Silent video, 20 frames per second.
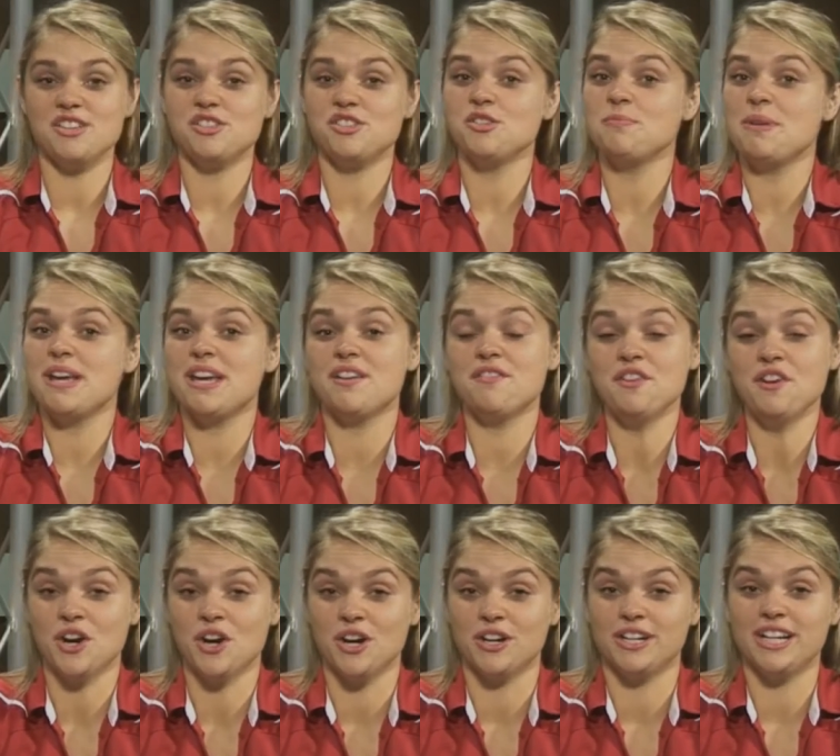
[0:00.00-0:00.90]
you may have
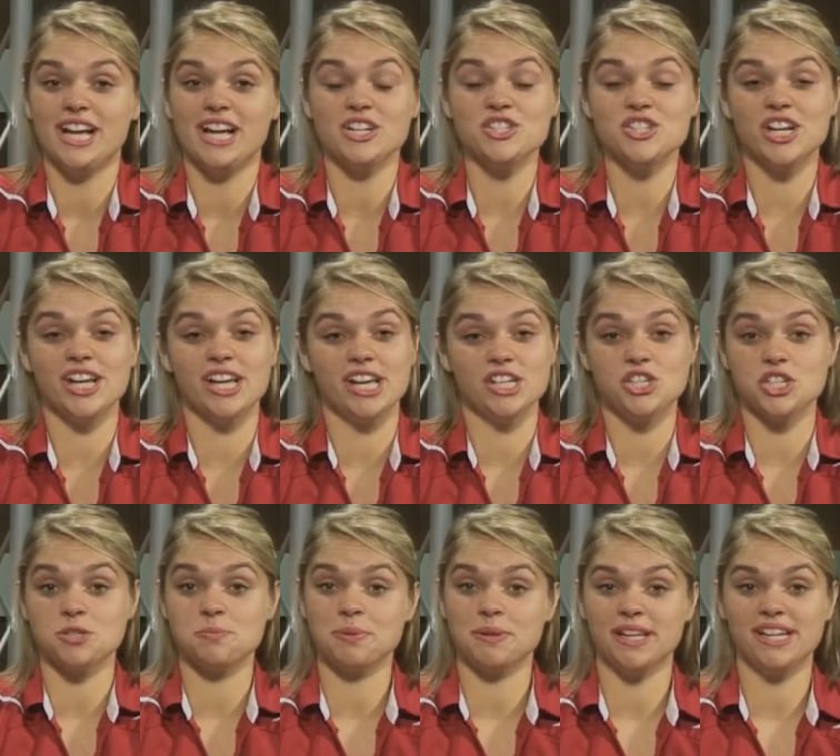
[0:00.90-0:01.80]
heard, LJH is
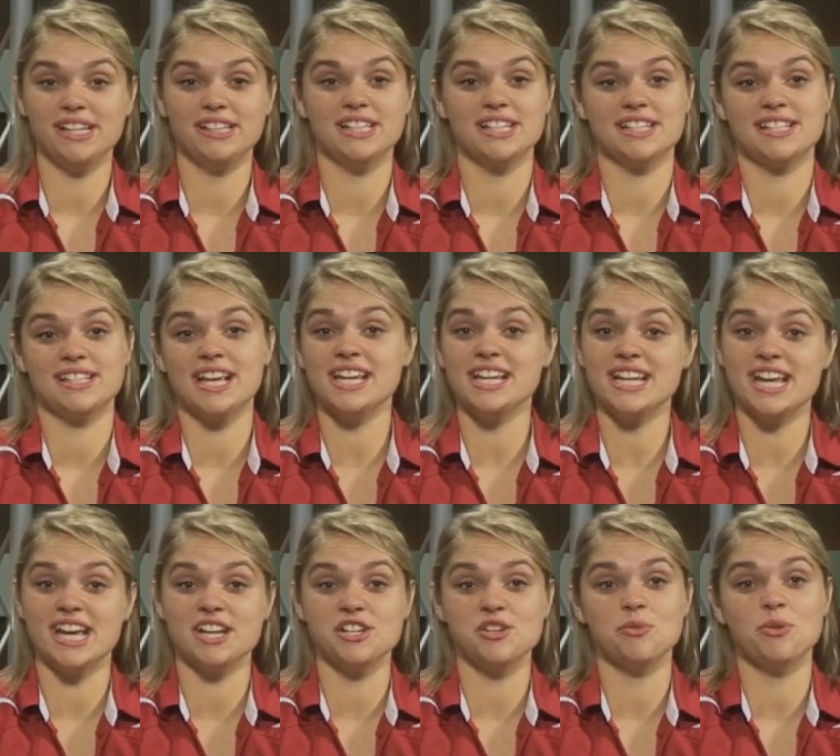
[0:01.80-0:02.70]
playing the second
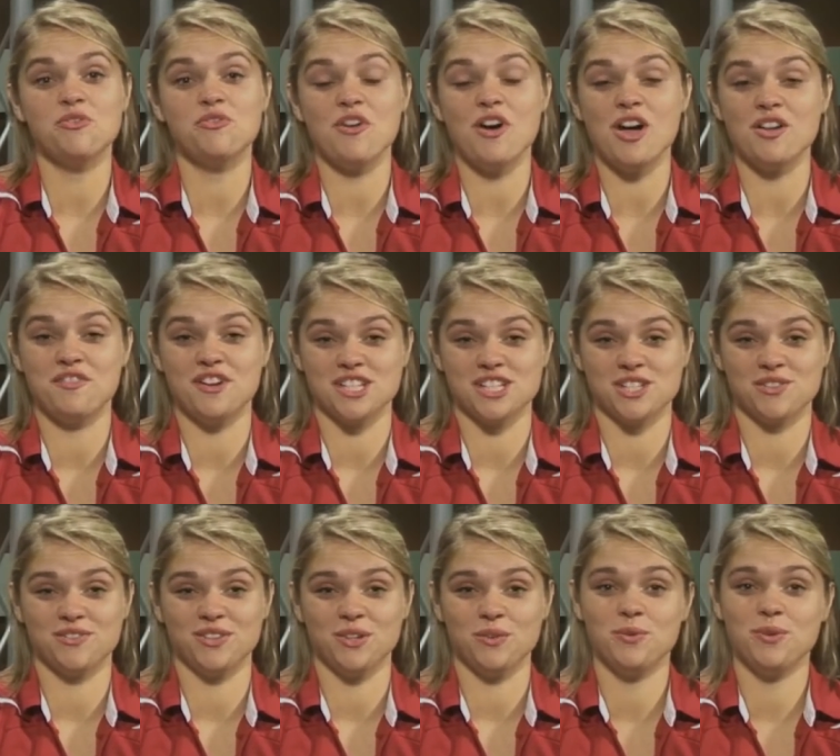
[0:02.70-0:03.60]
annual Fall
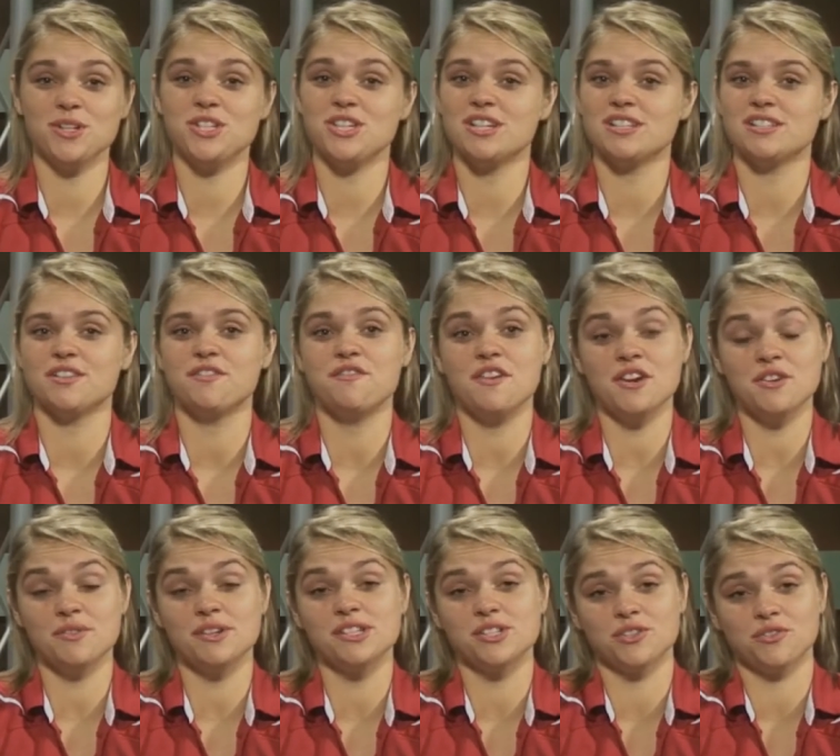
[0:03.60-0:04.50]
Festival, which is a
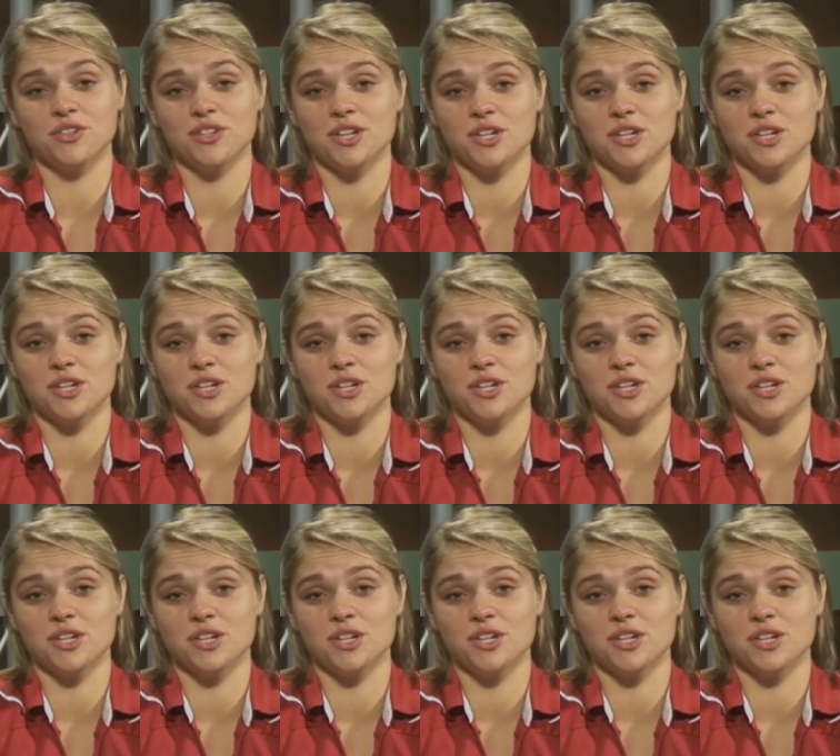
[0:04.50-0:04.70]
fundraiser for their